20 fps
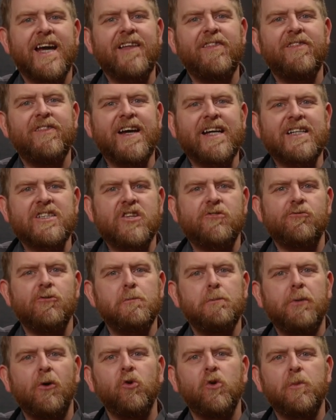and that's through
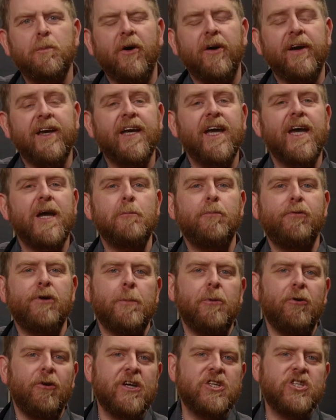bulk buying and
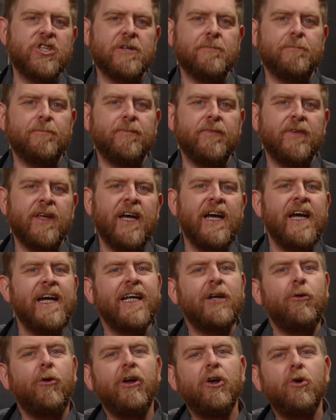preparation.
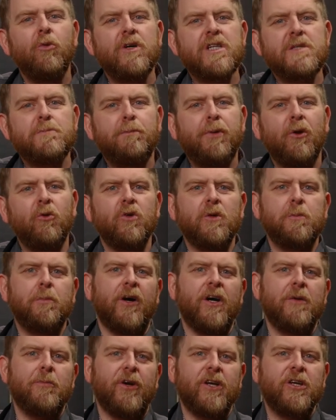Now, I always bulk buy my